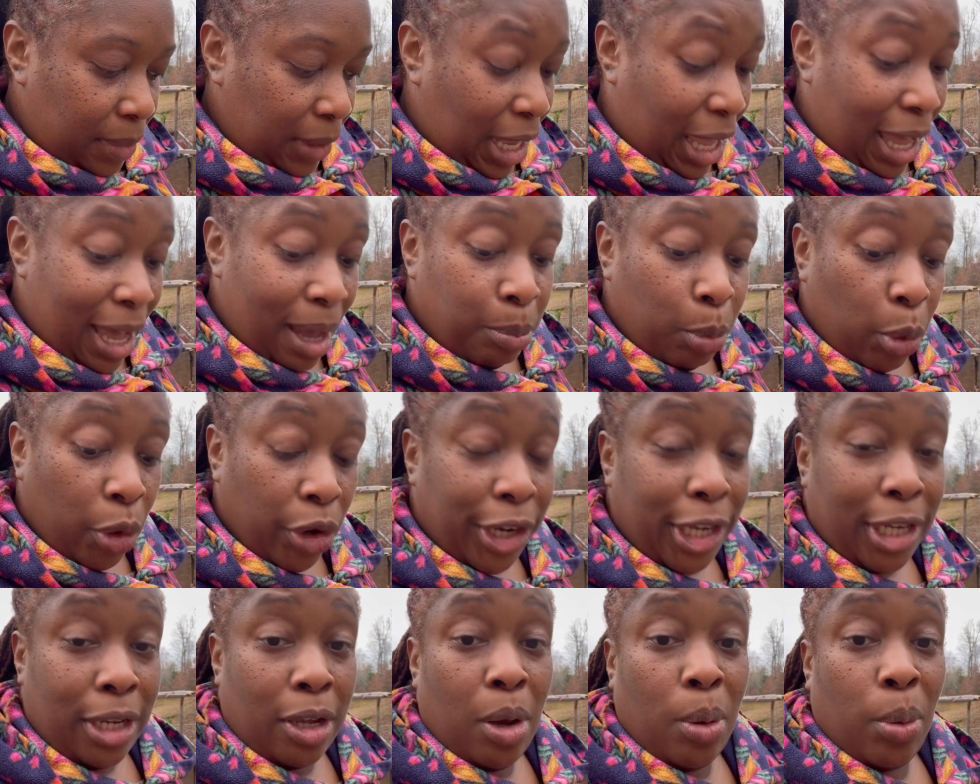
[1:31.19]
I'm
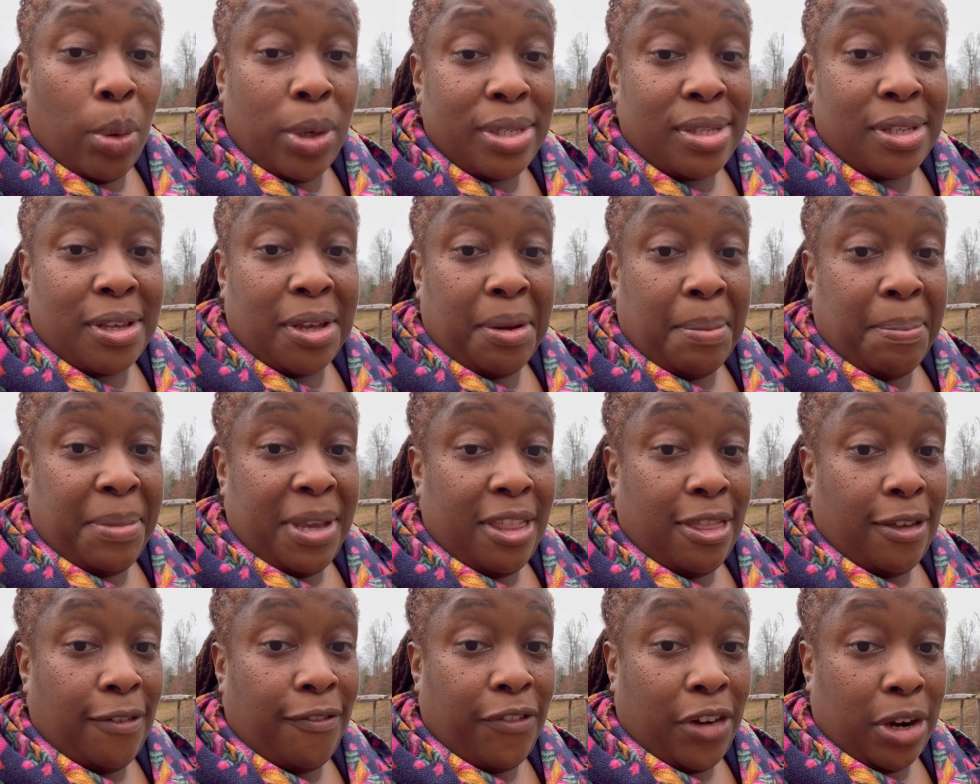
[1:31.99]
working on what's going to be
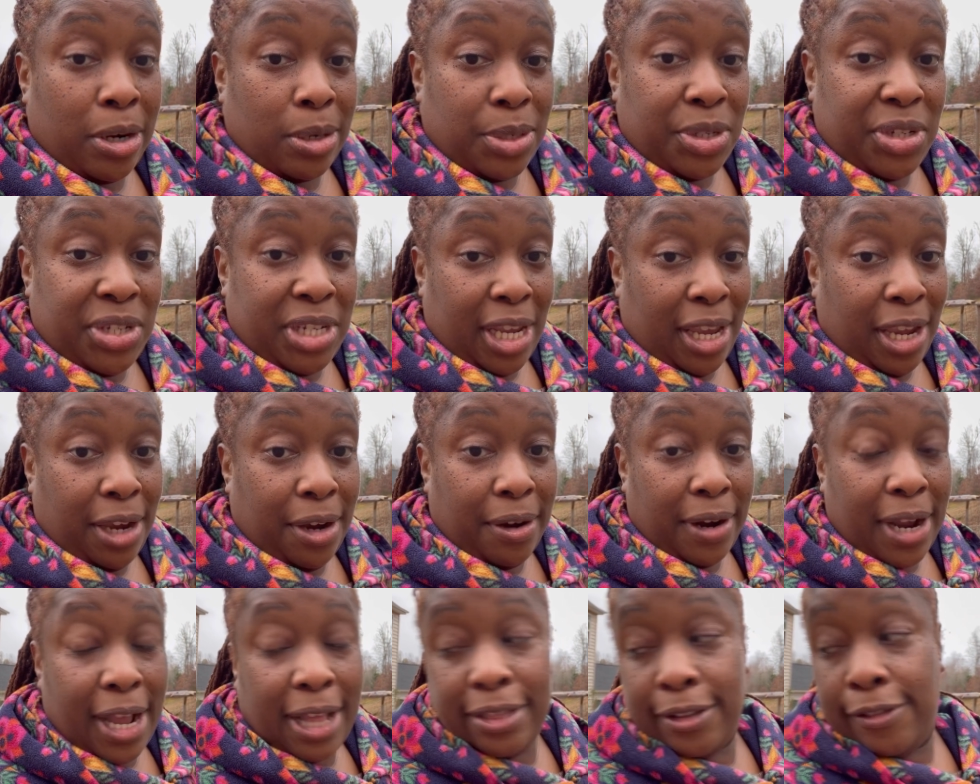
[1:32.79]
the first tier
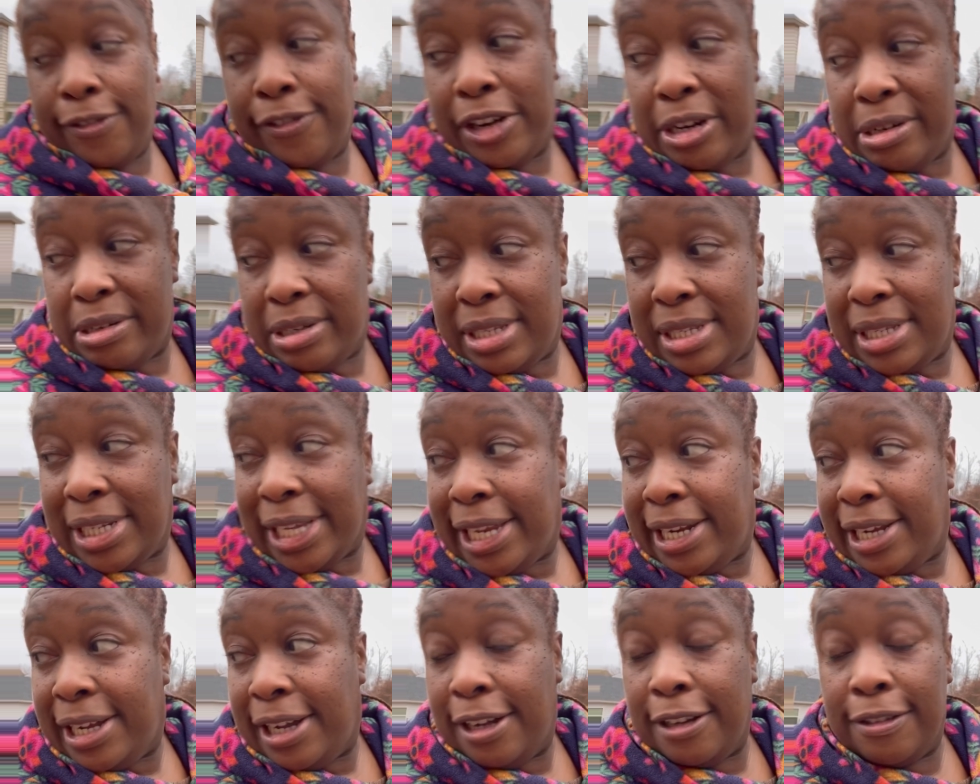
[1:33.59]
and the first
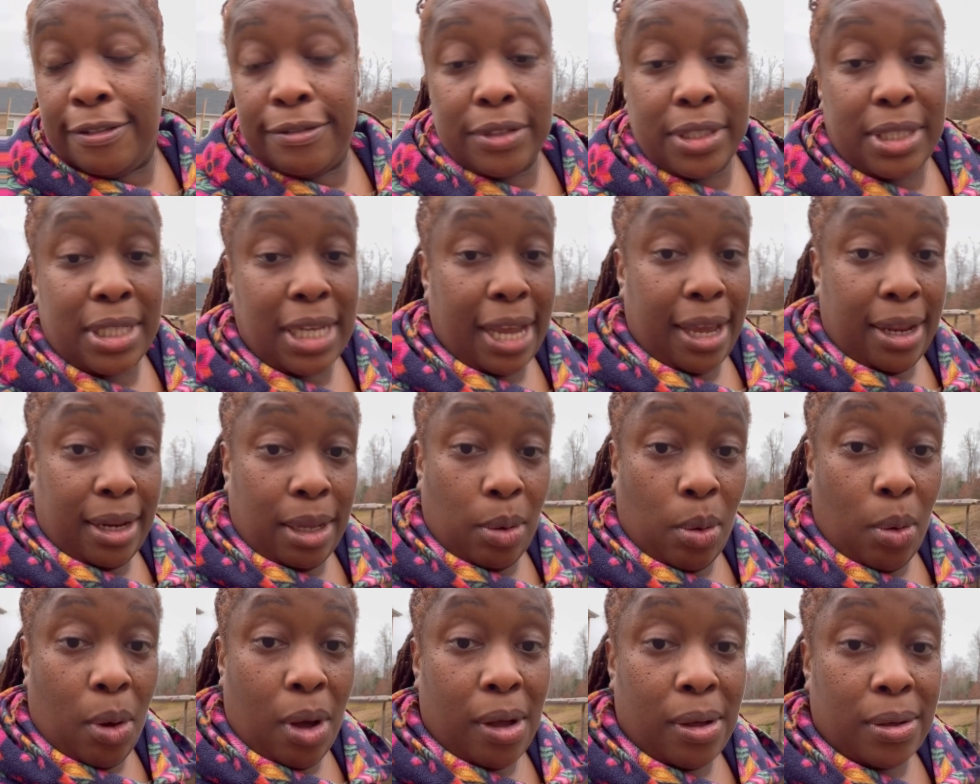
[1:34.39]
set of retaining
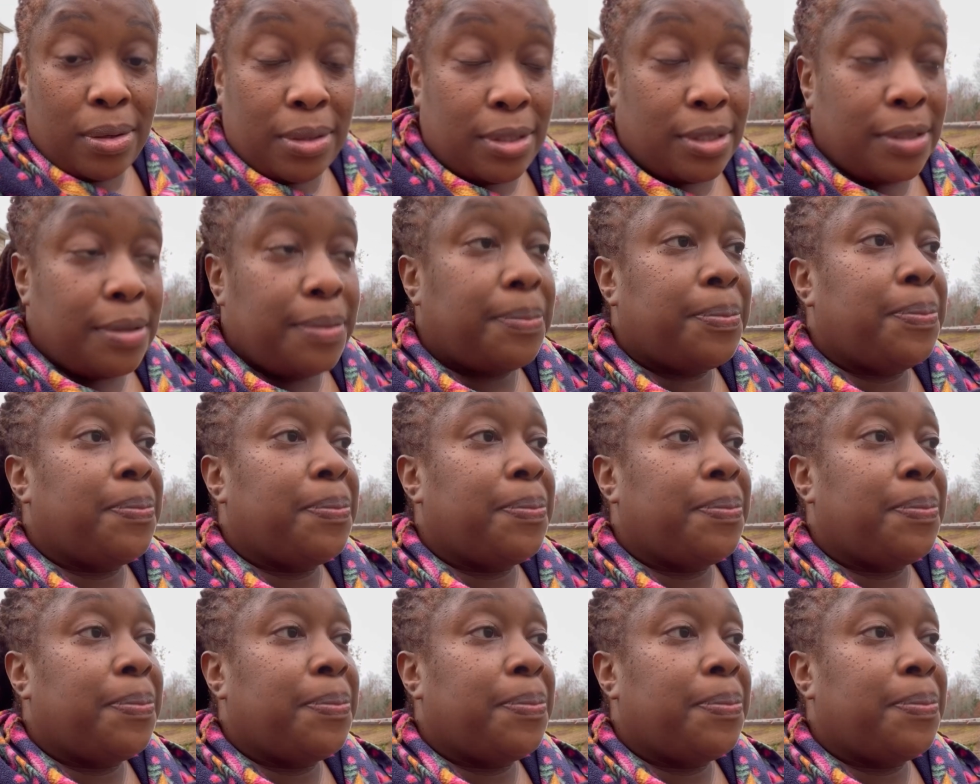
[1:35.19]
walls.